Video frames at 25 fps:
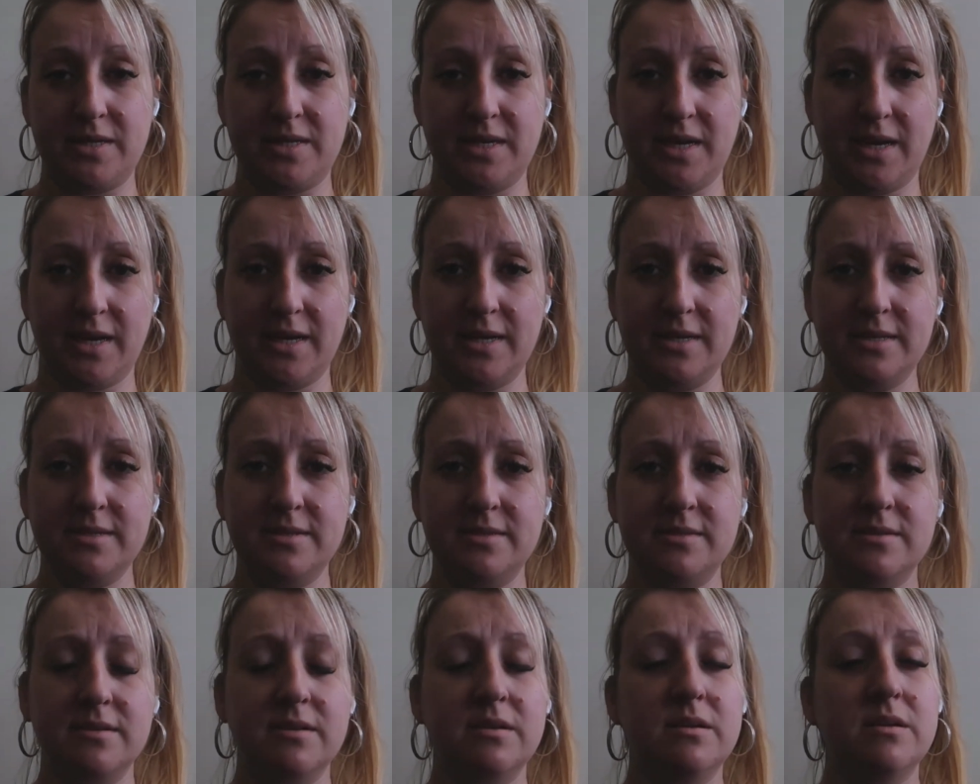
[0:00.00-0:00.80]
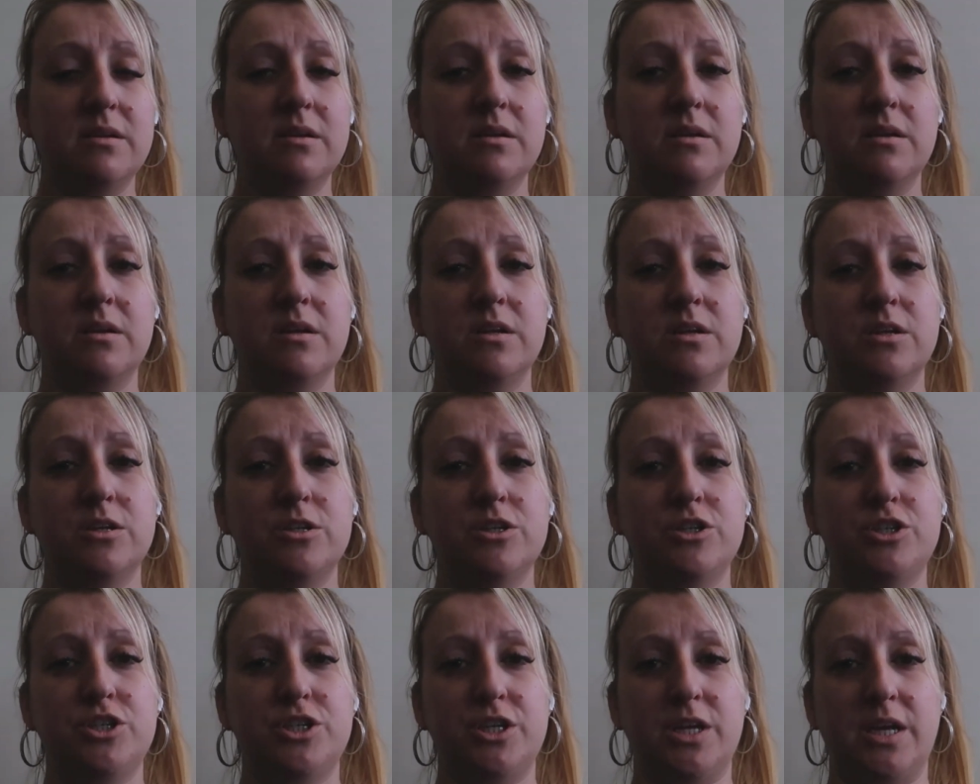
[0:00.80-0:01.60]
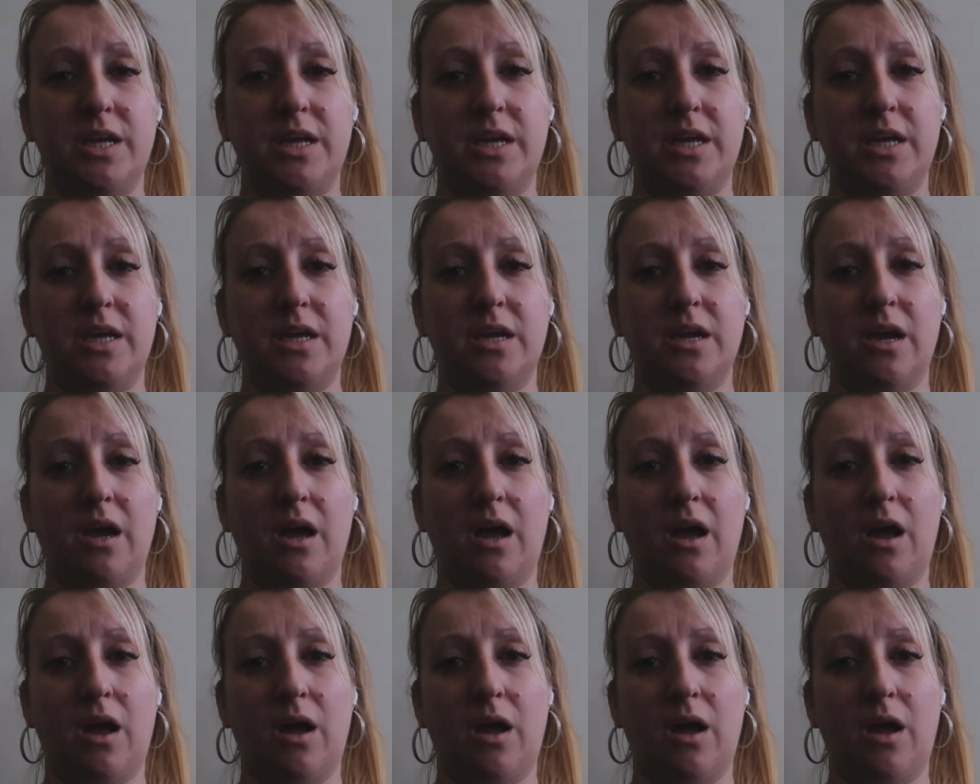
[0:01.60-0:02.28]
of days she